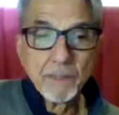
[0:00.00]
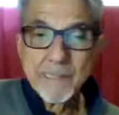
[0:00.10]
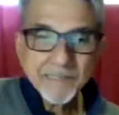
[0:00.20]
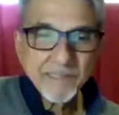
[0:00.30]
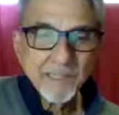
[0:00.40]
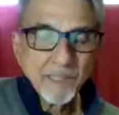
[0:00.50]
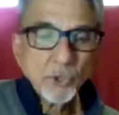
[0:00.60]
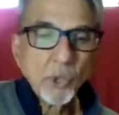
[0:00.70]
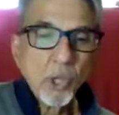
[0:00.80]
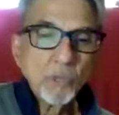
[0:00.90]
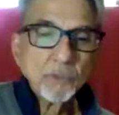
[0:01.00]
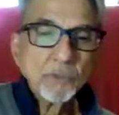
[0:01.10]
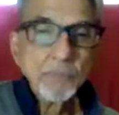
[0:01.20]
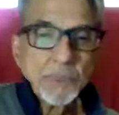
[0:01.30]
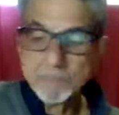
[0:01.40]
Nothing has
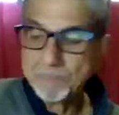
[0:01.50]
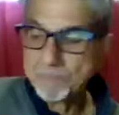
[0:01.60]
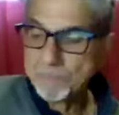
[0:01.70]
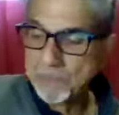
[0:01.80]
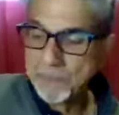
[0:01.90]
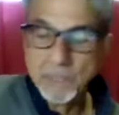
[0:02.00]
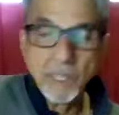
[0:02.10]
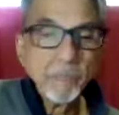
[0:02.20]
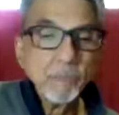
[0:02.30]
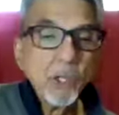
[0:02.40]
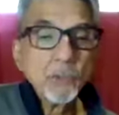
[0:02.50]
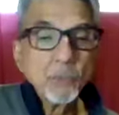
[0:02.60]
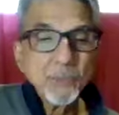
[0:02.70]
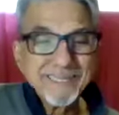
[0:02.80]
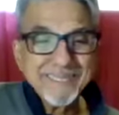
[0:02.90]
caused me. I'm
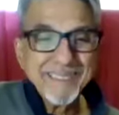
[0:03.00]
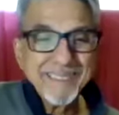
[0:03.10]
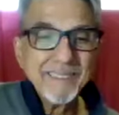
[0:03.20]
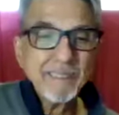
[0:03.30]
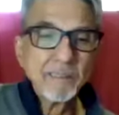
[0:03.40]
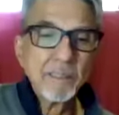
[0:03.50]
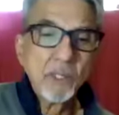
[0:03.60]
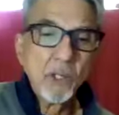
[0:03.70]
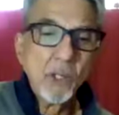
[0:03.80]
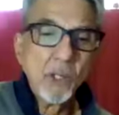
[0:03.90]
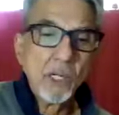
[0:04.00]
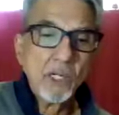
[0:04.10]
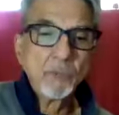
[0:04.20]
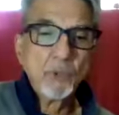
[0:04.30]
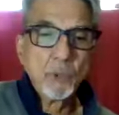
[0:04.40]
not within the law
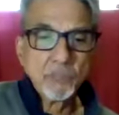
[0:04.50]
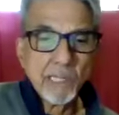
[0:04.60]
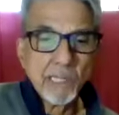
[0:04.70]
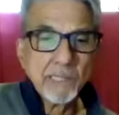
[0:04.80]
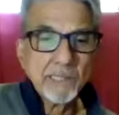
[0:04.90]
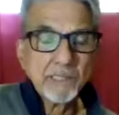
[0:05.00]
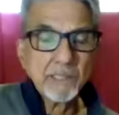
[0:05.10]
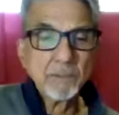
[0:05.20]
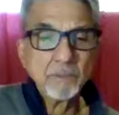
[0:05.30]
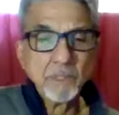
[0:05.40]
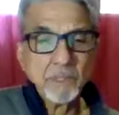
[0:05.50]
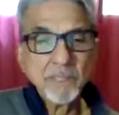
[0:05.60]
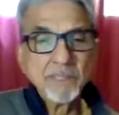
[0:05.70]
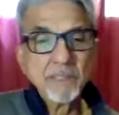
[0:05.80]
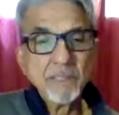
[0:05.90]
of causality, which
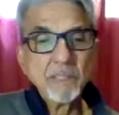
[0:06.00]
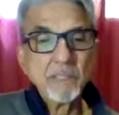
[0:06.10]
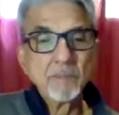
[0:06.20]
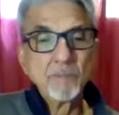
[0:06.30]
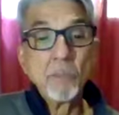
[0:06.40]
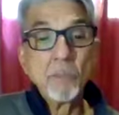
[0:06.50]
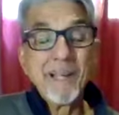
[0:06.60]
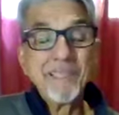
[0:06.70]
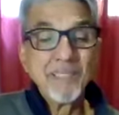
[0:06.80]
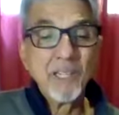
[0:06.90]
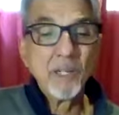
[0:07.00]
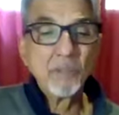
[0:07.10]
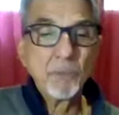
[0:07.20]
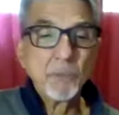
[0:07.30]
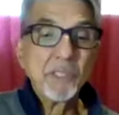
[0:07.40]
exists from
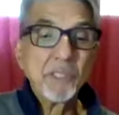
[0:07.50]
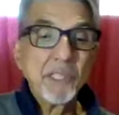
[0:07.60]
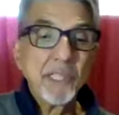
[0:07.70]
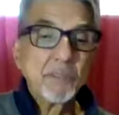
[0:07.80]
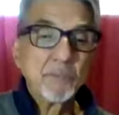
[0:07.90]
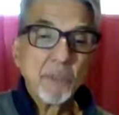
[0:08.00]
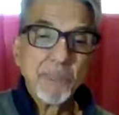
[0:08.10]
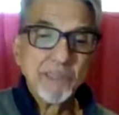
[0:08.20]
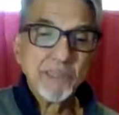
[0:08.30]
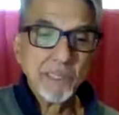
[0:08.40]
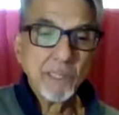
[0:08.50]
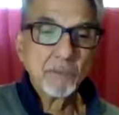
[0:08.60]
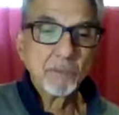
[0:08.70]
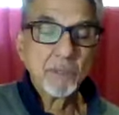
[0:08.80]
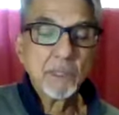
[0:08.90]
myself, originates from
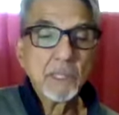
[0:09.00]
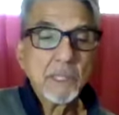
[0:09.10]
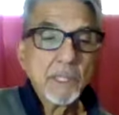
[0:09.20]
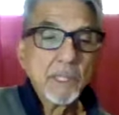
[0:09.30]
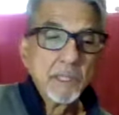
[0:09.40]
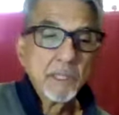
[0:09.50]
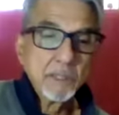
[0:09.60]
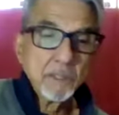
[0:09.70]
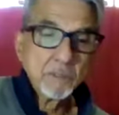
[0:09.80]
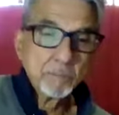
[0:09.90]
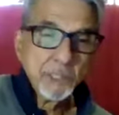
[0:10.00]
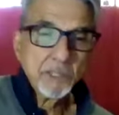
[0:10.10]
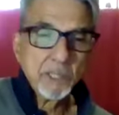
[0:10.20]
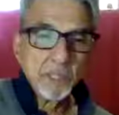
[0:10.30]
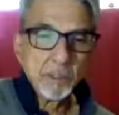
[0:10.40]
myself in this
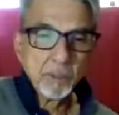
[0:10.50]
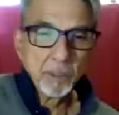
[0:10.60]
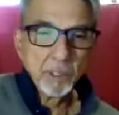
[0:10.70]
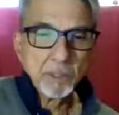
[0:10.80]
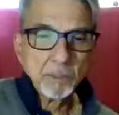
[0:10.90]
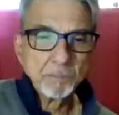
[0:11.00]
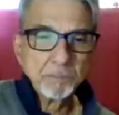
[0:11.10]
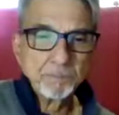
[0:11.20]
meteor order.